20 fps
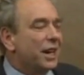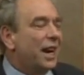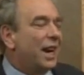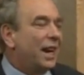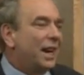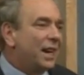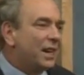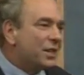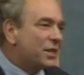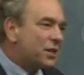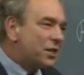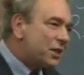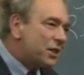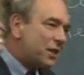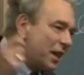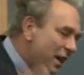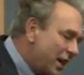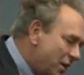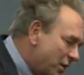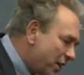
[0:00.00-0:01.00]
and his
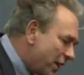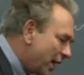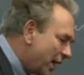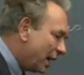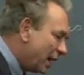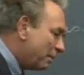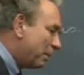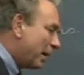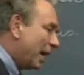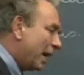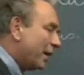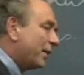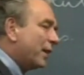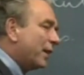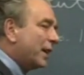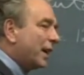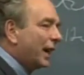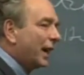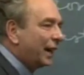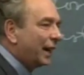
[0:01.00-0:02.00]
teaching about the
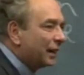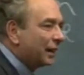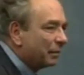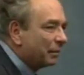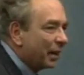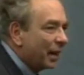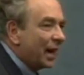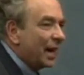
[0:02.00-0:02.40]
kingdom